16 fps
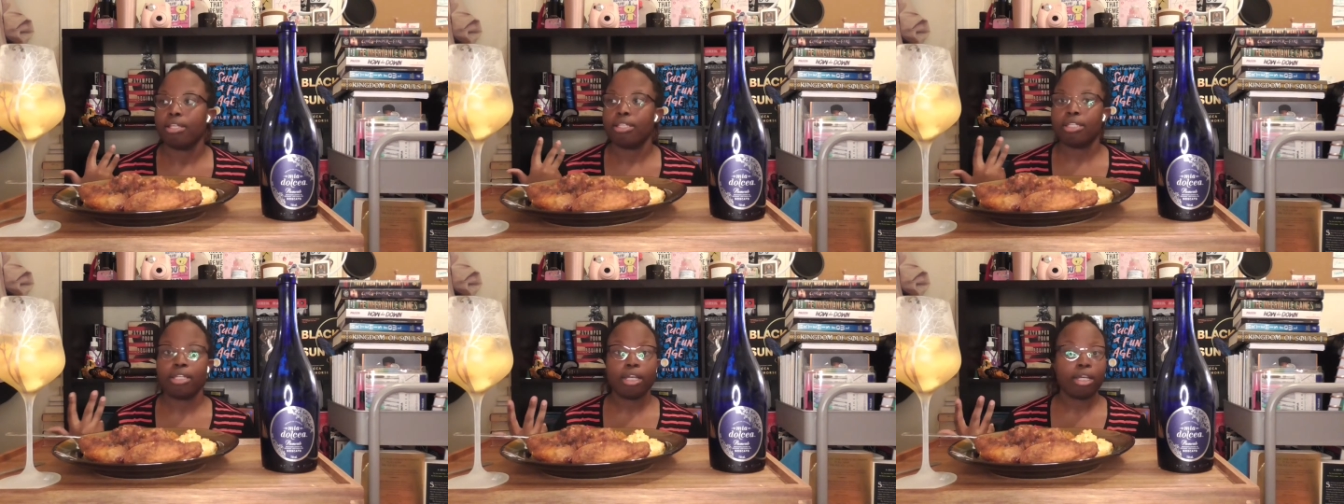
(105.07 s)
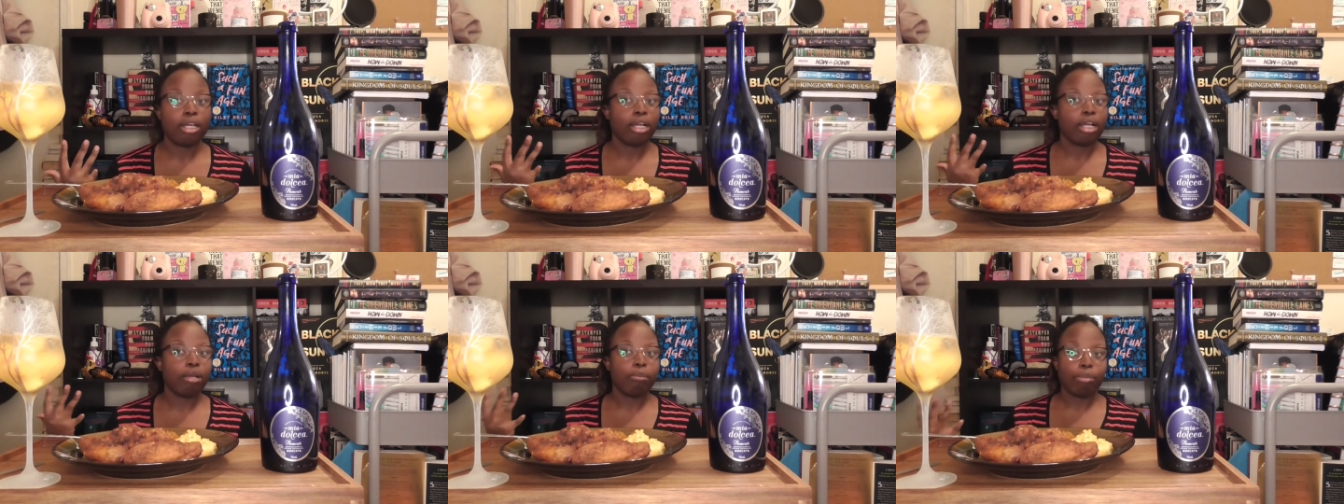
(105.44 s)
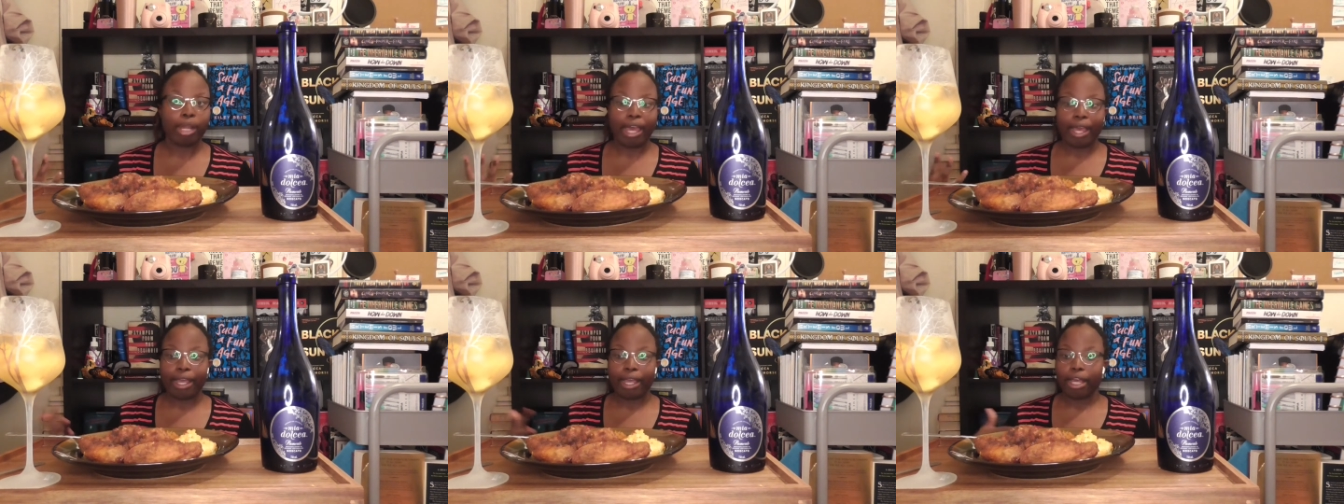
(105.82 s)
young
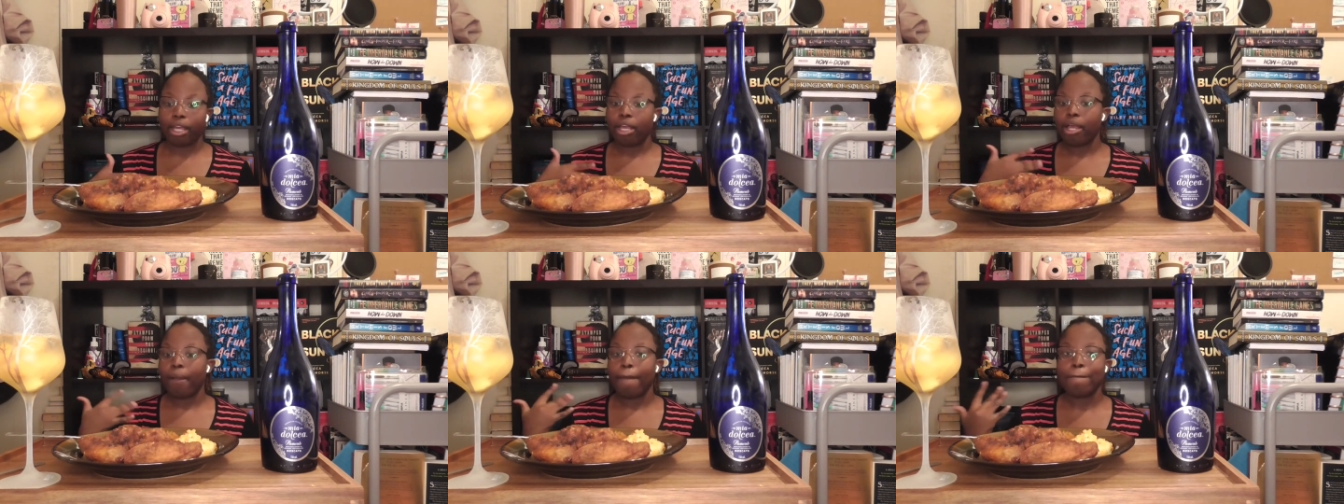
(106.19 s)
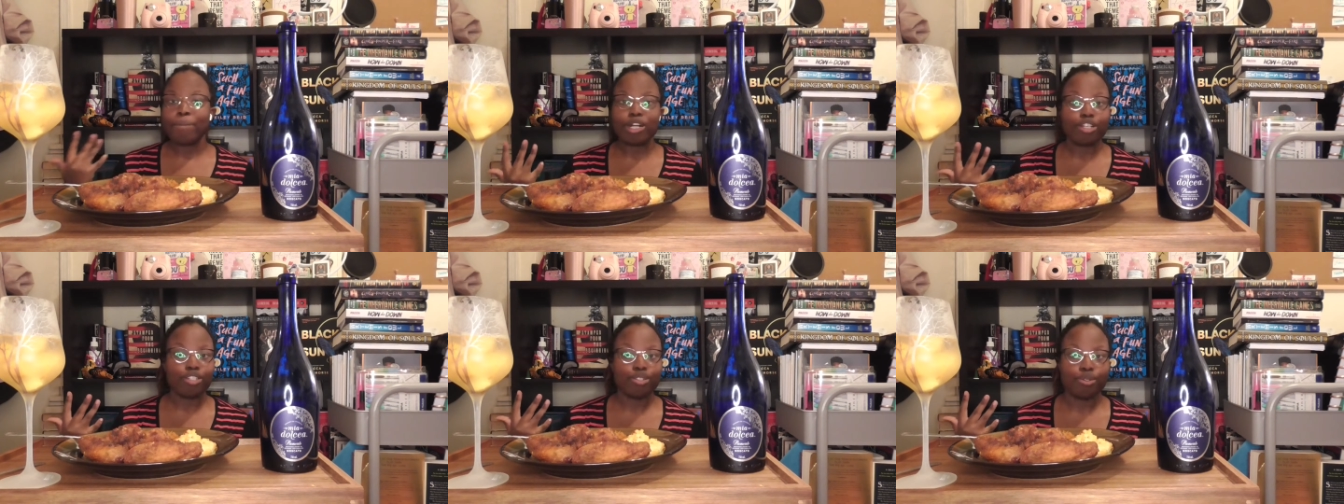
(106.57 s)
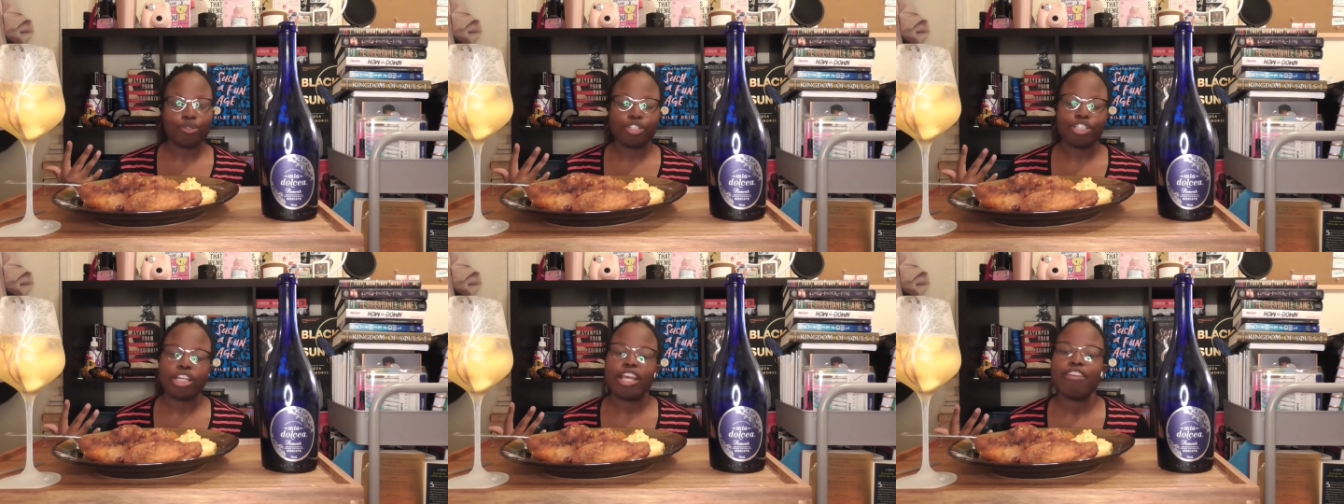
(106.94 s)
black
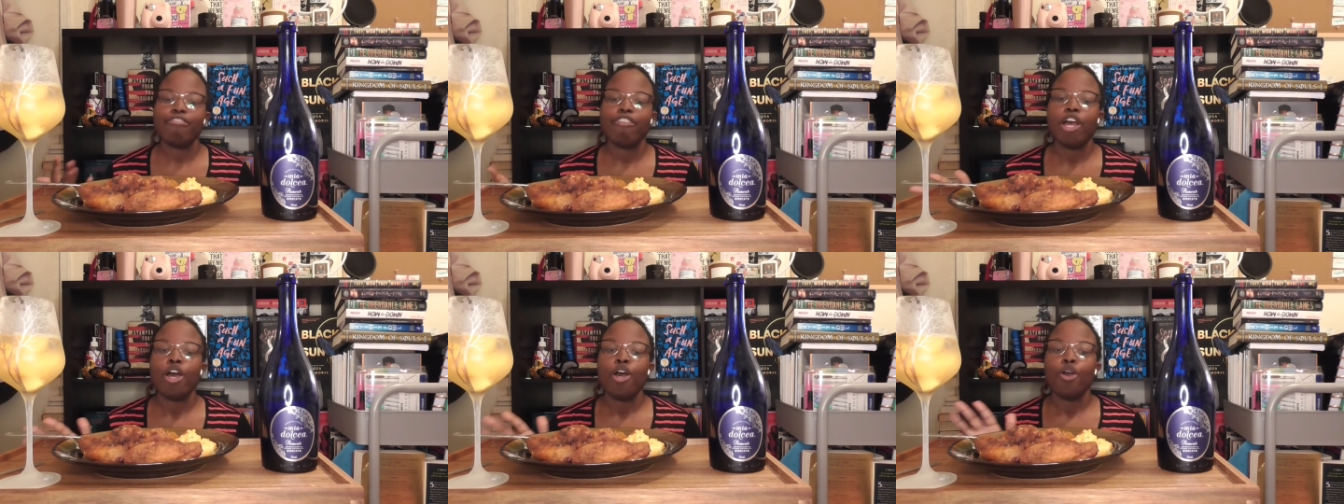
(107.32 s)
personal chef